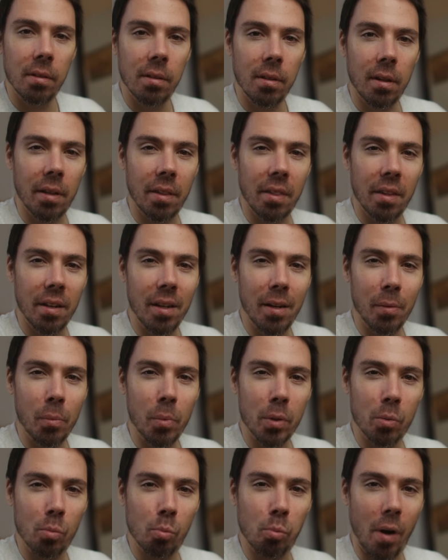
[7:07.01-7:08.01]
I think I
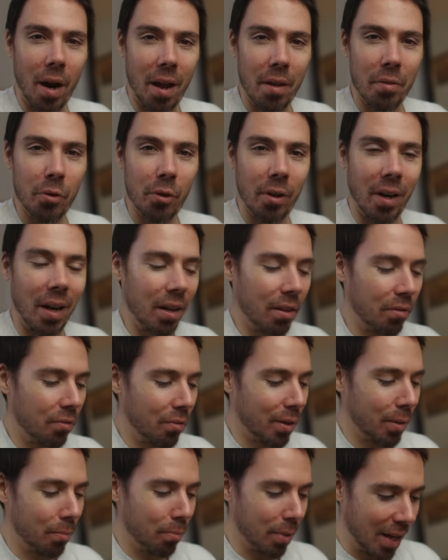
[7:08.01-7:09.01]
would rather
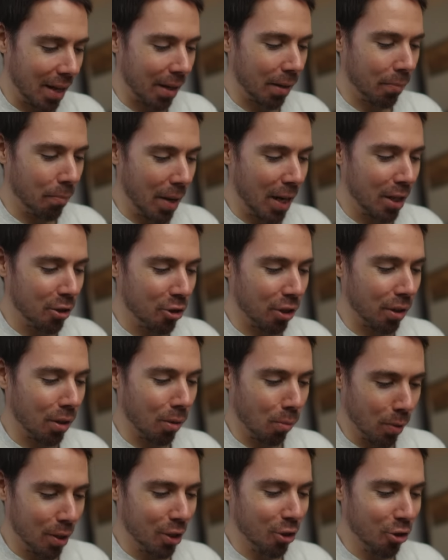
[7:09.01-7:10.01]
have the Blackmagic
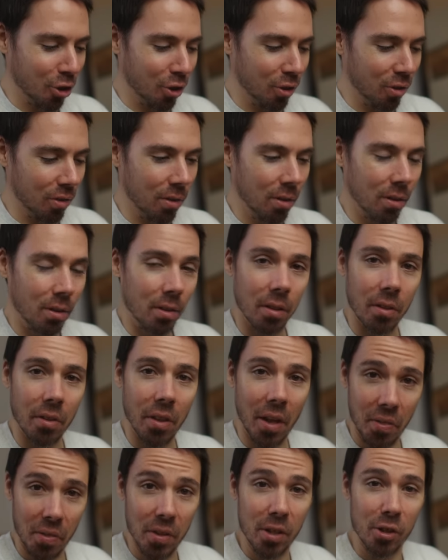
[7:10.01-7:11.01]
original
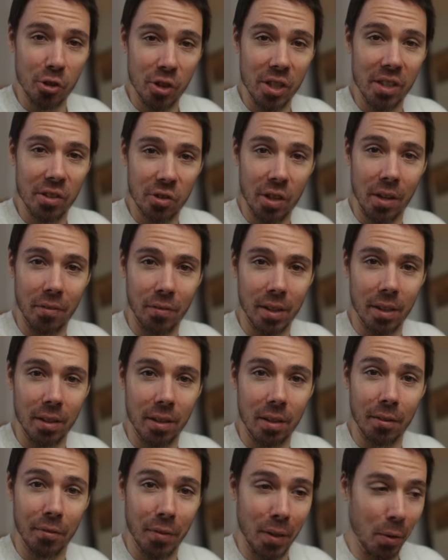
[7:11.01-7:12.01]
than the
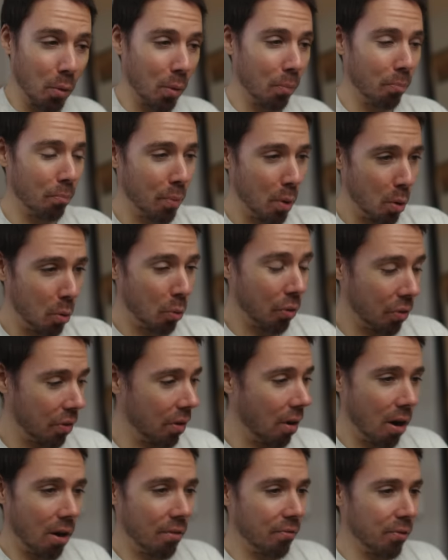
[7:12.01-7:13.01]
C70. If they were both
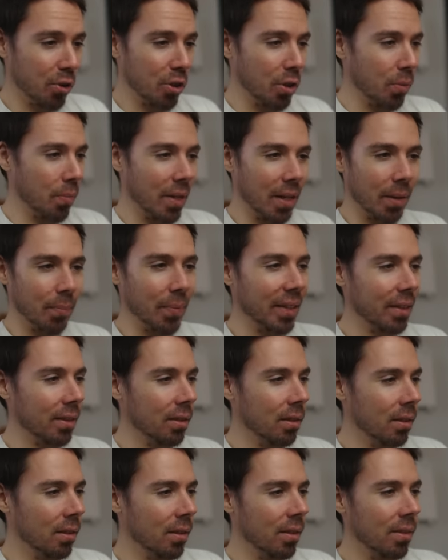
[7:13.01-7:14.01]
offered to me, and I'm like,
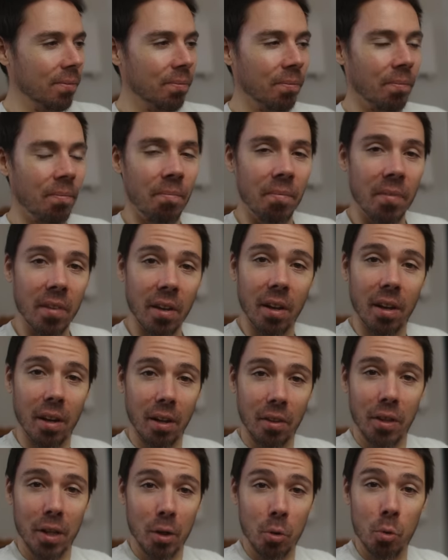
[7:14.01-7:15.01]
I
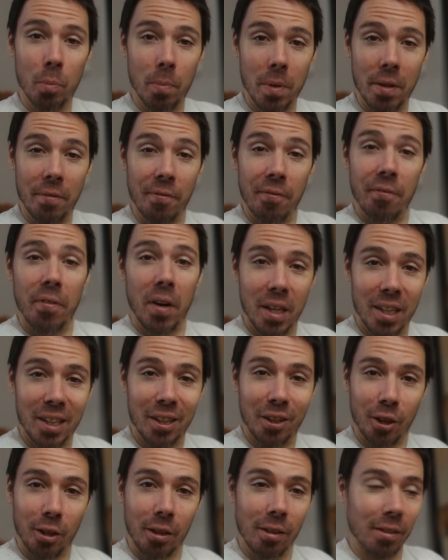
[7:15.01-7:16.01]
think it would be
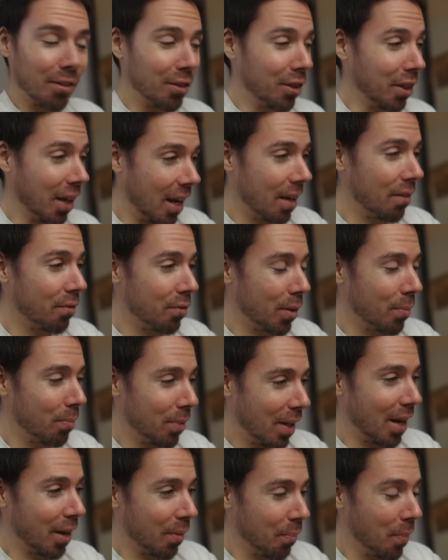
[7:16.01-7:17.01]
funnier to have the
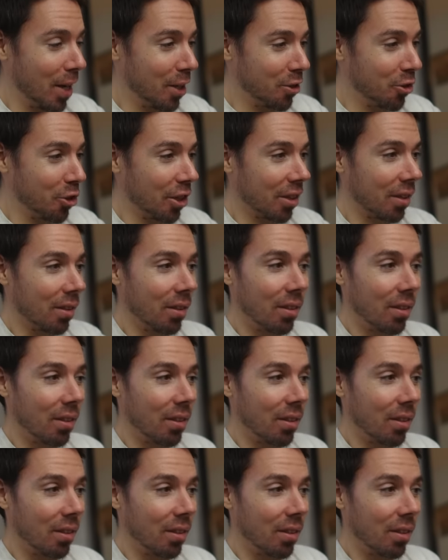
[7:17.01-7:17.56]
Blackmagic